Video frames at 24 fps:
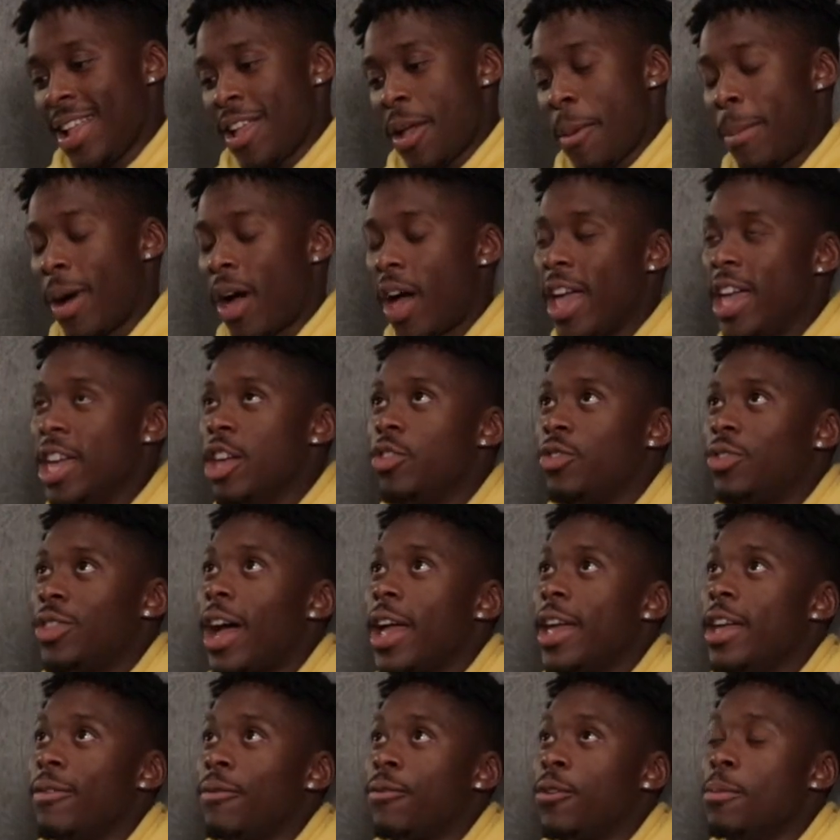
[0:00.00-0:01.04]
But
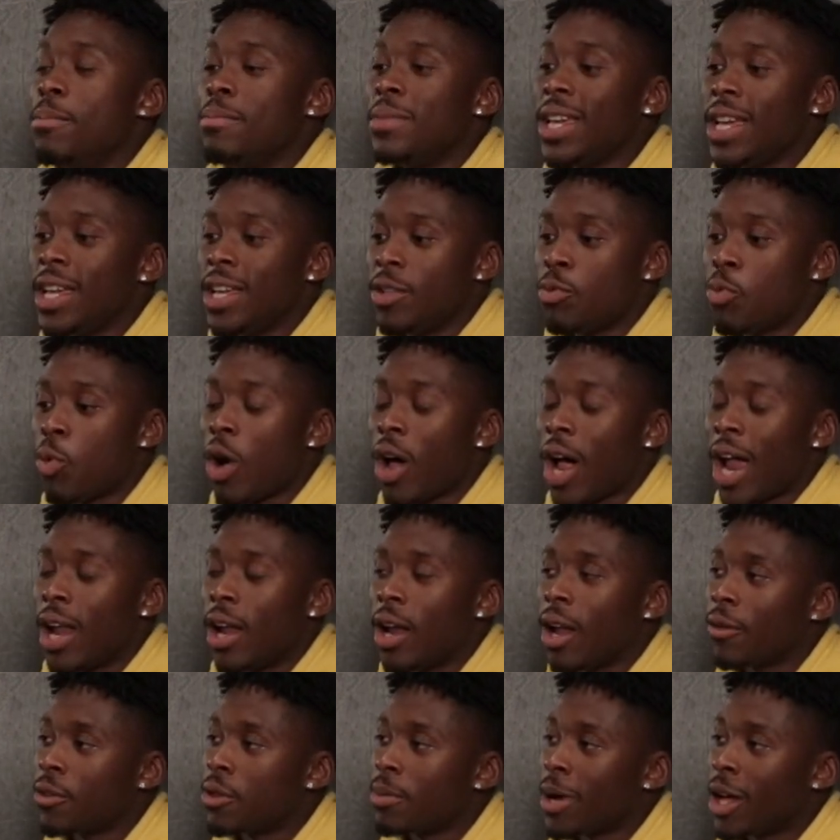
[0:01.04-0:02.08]
it for me, what I
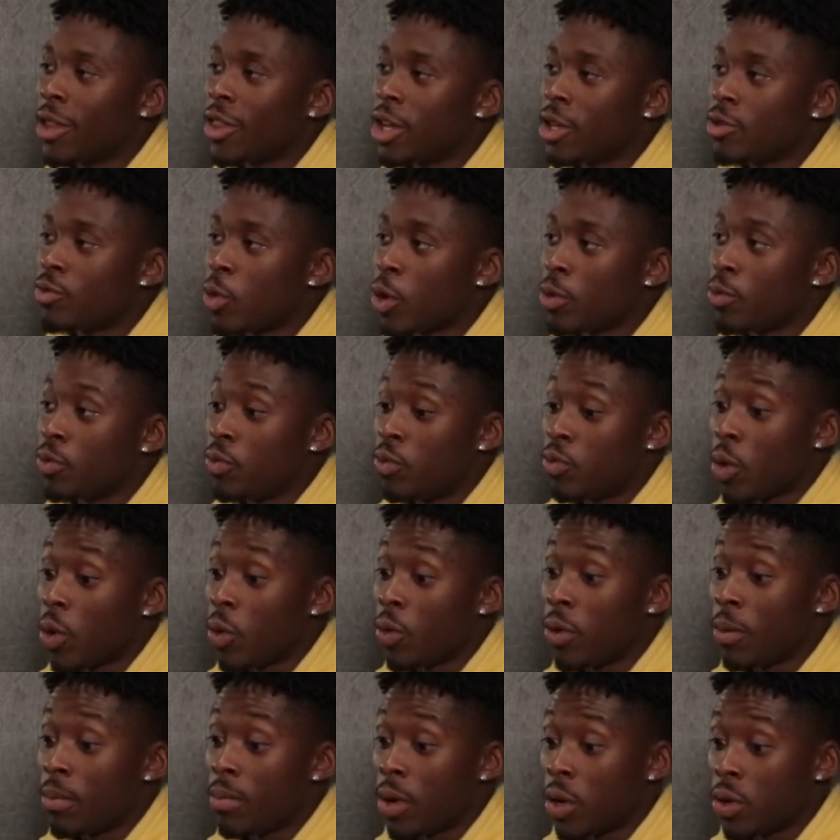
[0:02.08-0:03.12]
loved about that role
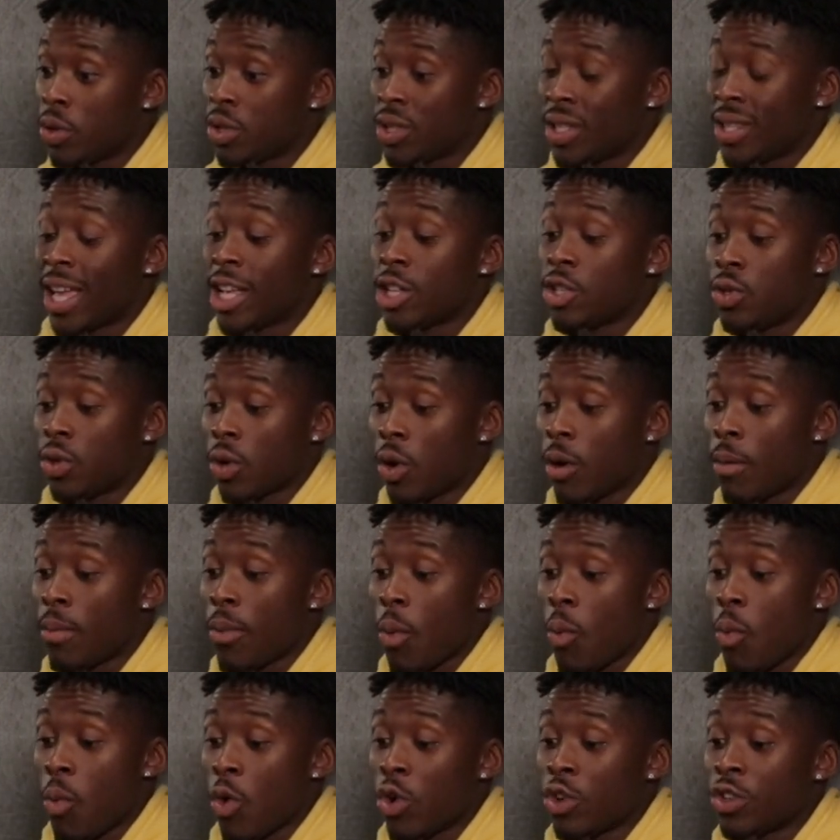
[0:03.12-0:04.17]
the most and that job
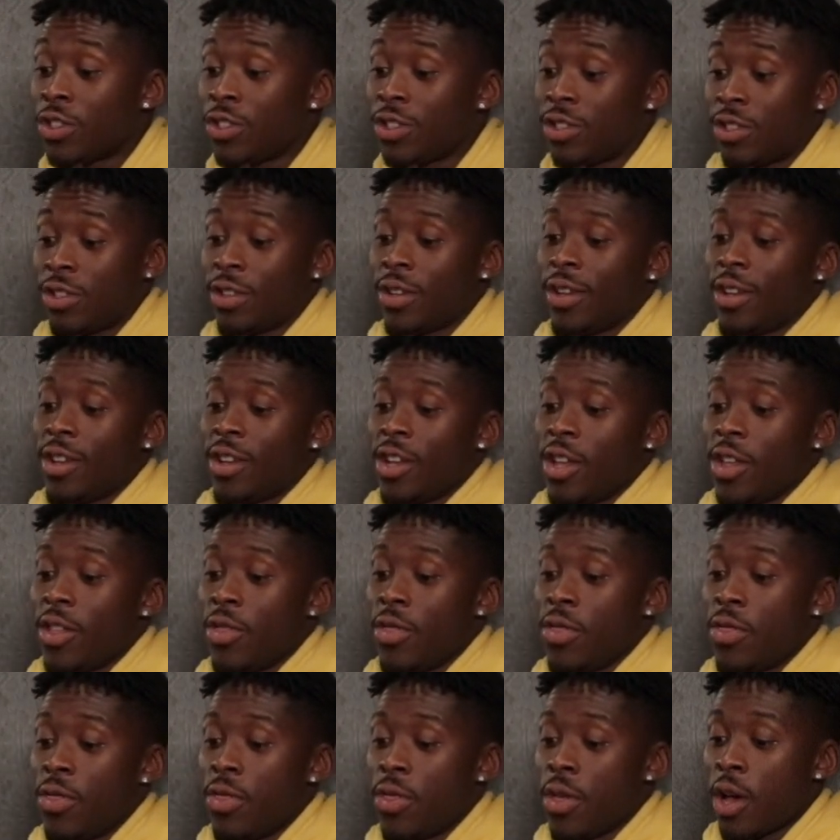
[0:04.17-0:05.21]
was
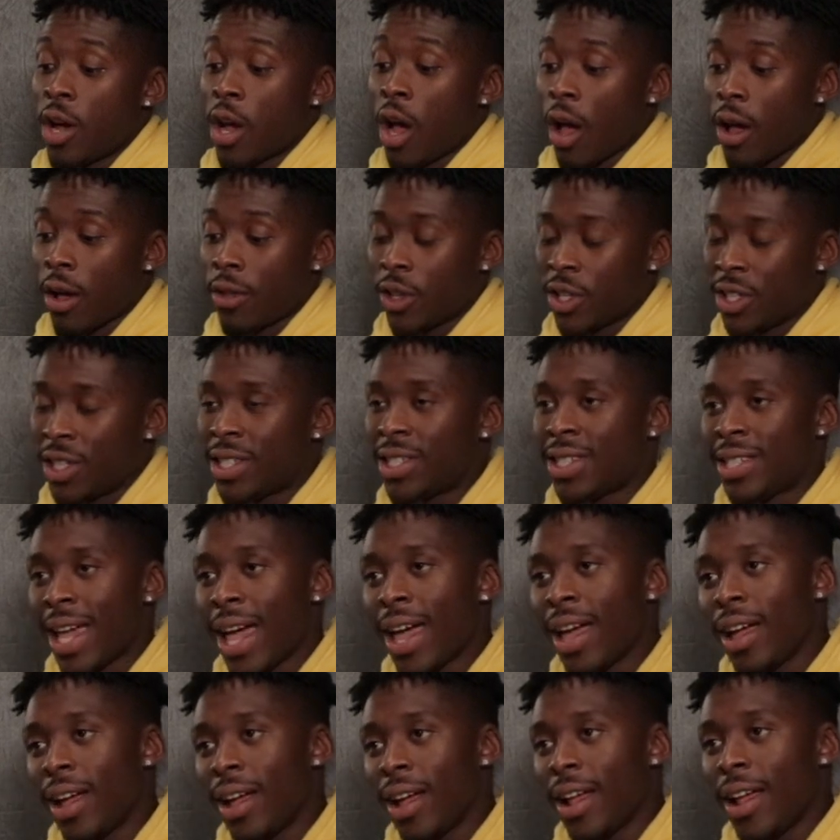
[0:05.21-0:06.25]
the
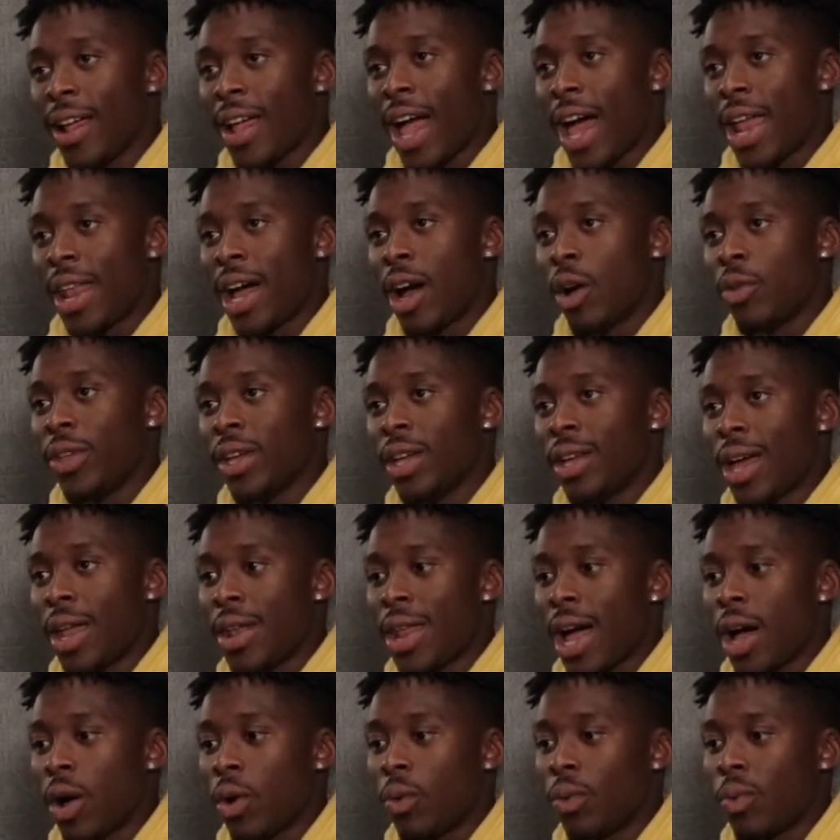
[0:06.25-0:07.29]
set and how they
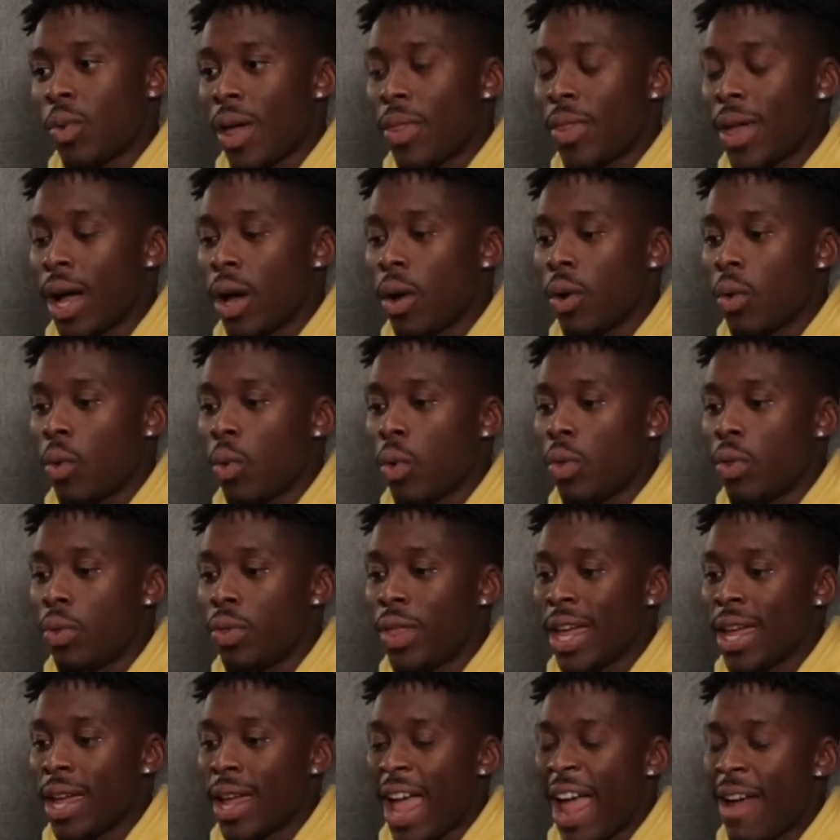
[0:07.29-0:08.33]

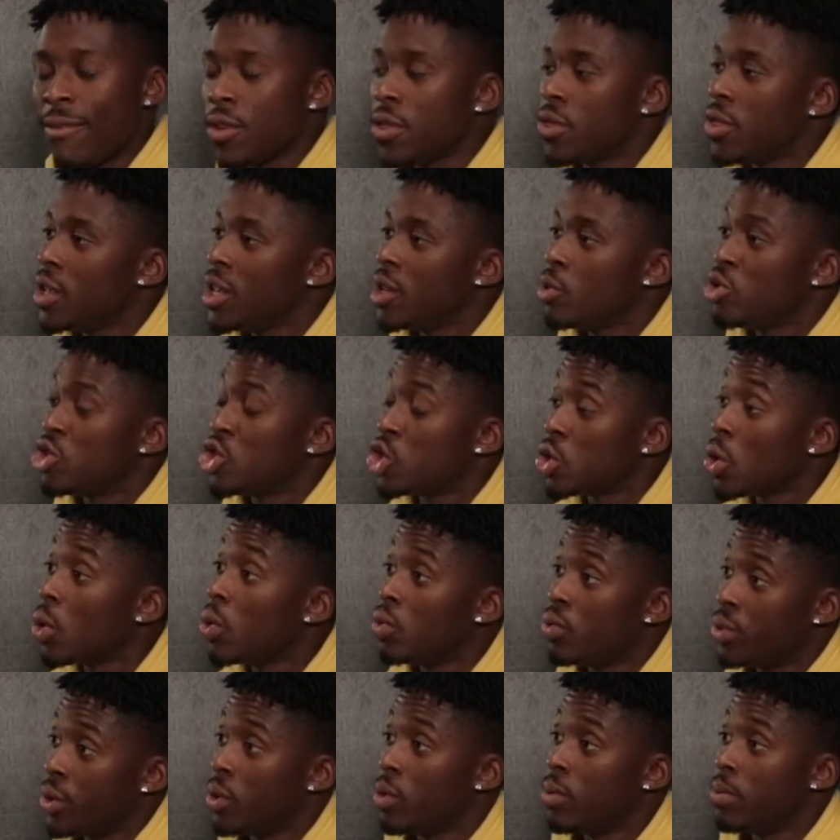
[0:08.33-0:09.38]
everything. It was so
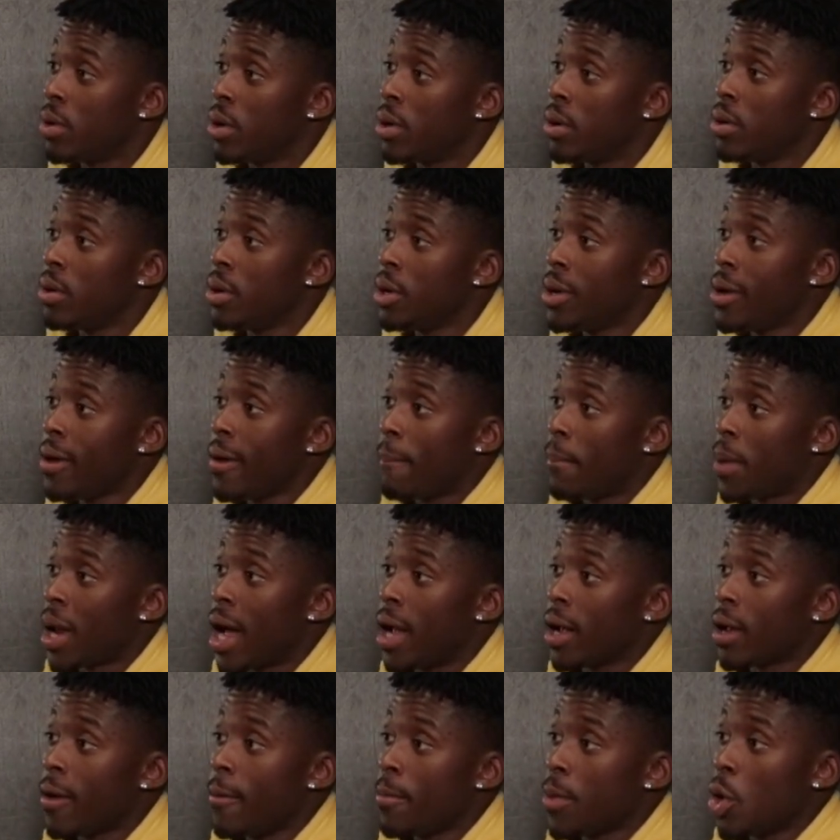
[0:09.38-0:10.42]
real, bro.
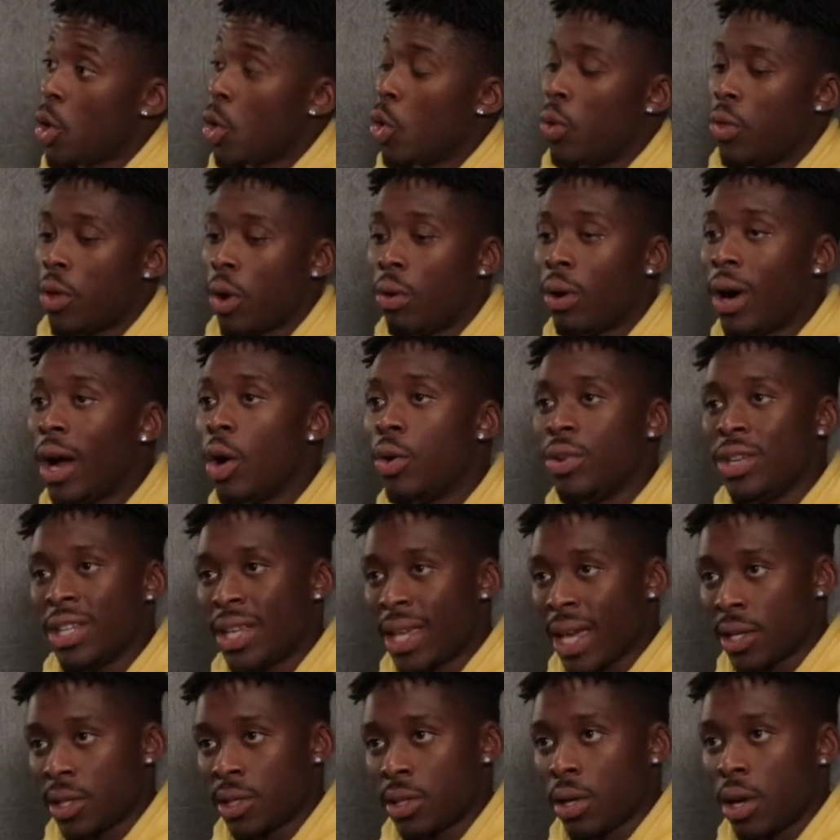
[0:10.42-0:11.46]
Like, although I only
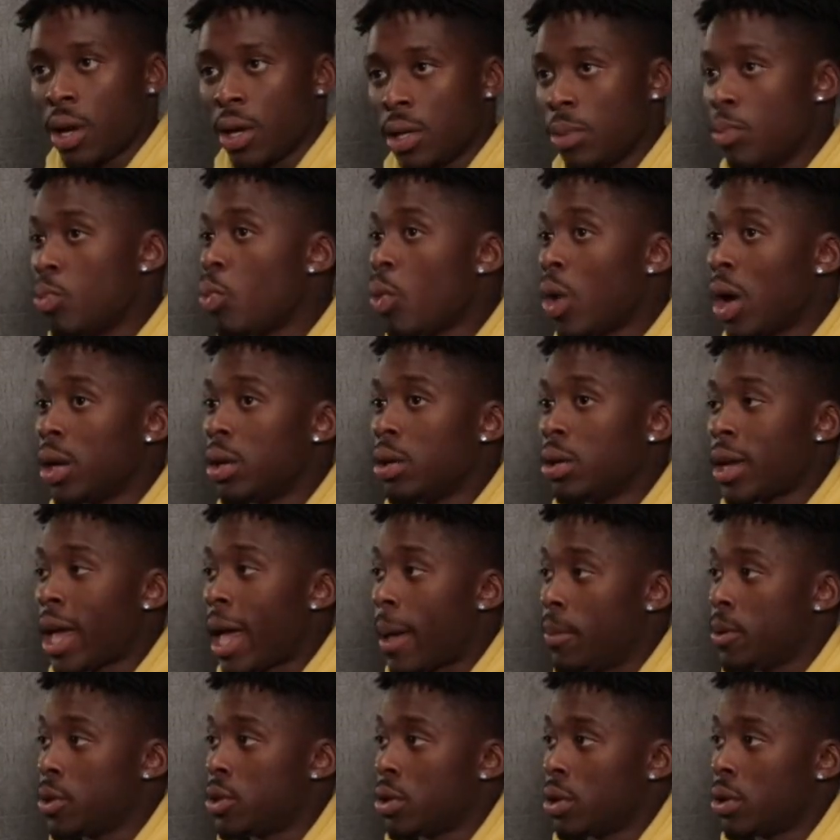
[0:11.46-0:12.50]
guest starred in one
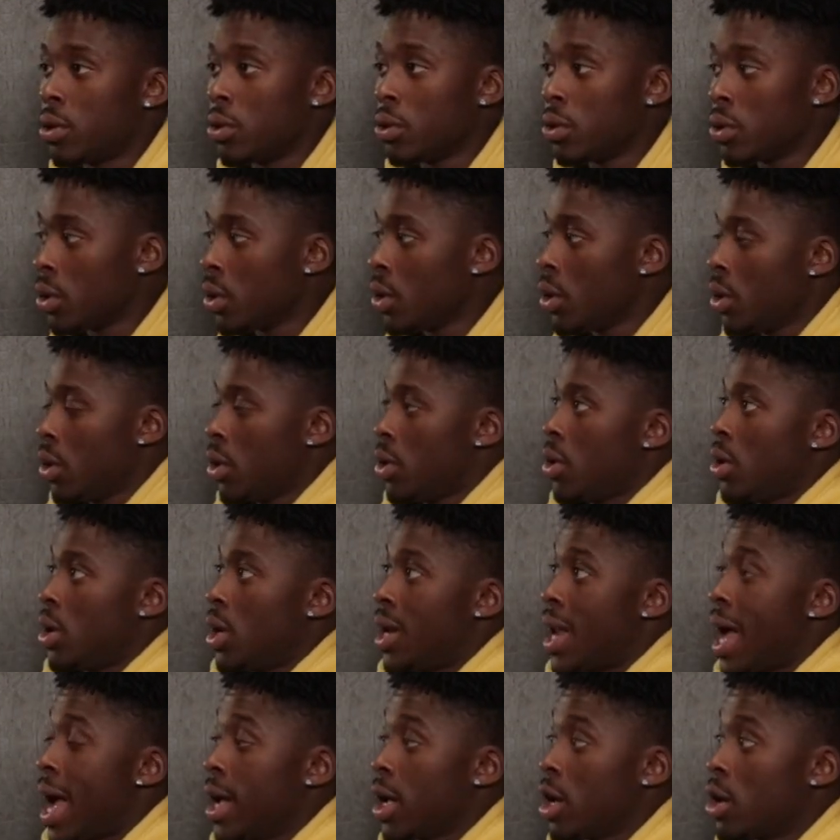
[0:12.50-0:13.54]
episode,
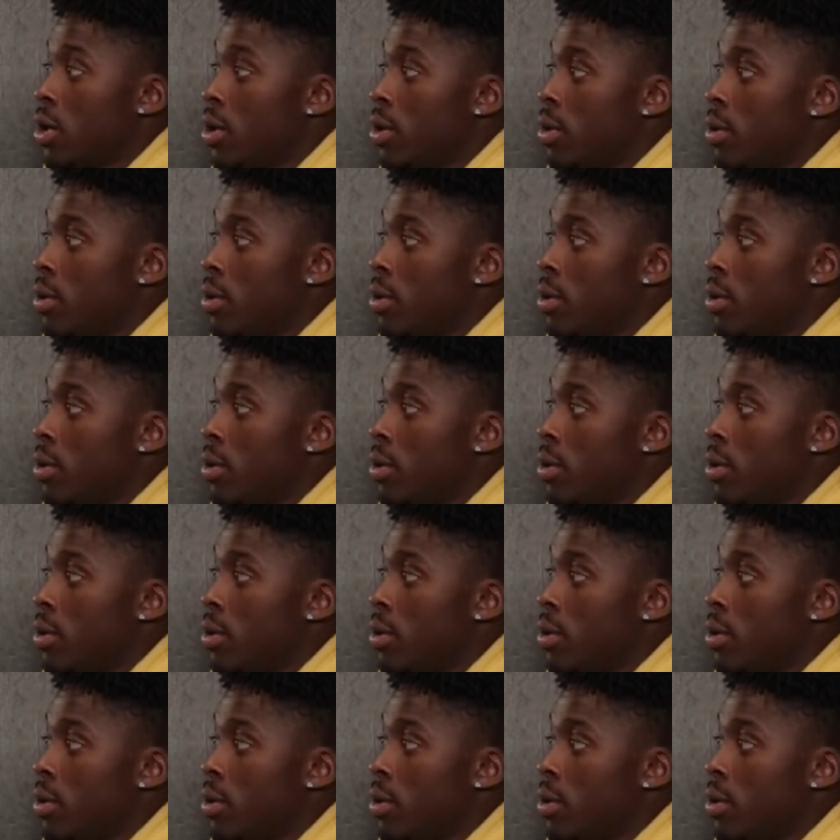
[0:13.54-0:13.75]
like